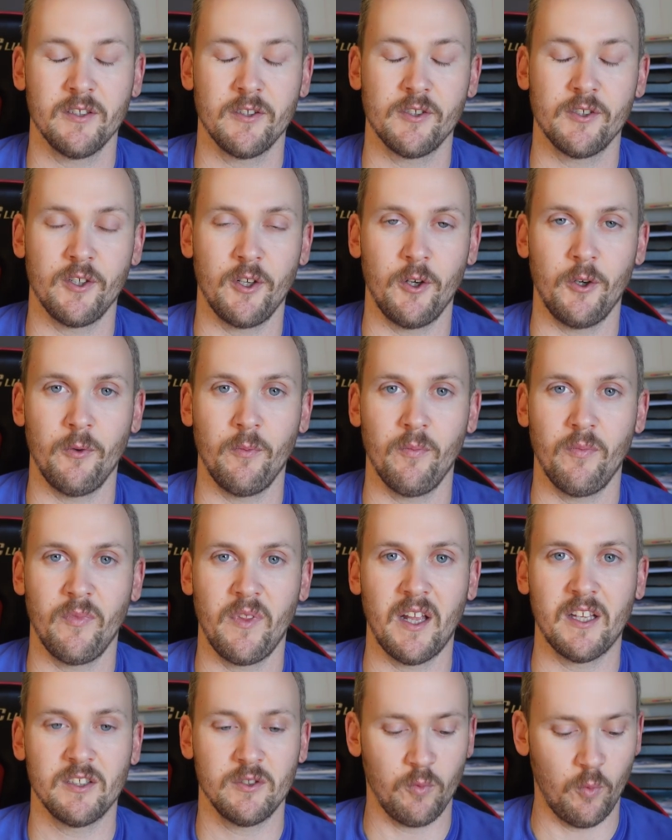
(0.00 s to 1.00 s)
So
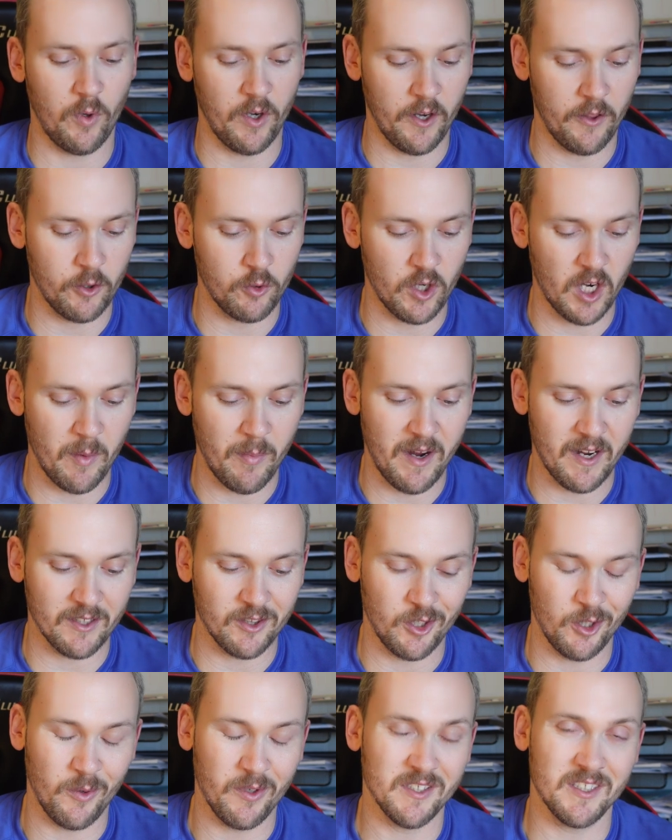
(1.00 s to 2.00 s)
that's one of the
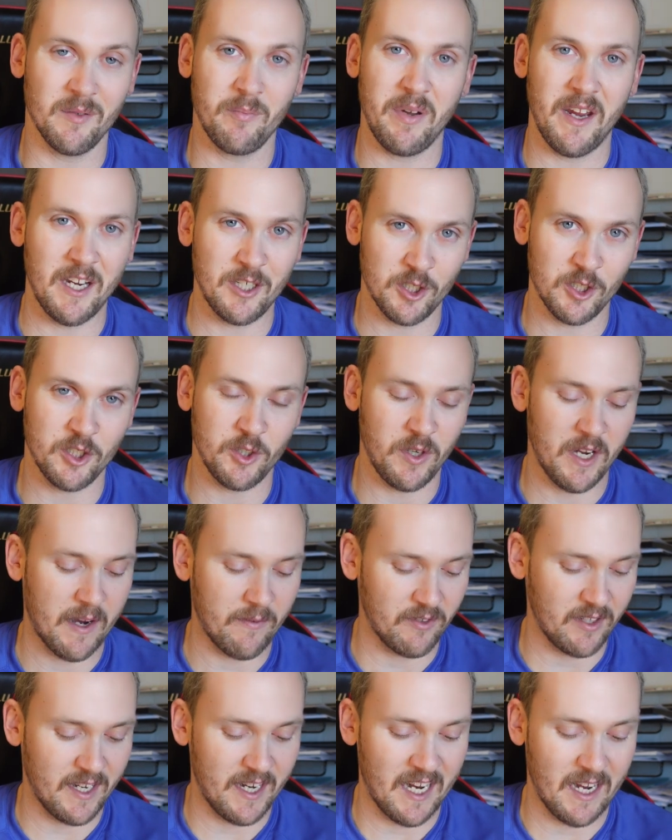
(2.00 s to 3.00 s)
drawback though is the patience you
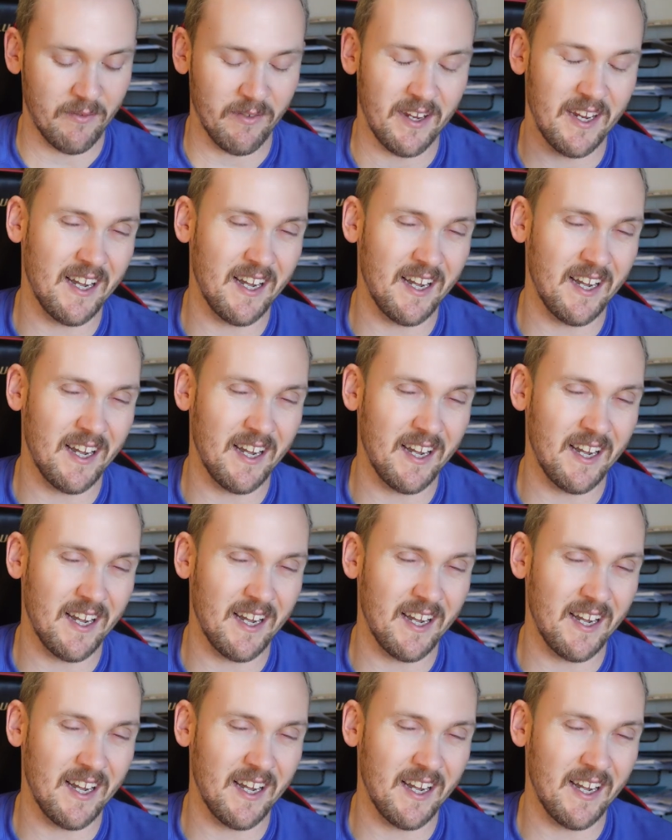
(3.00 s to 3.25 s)
have to have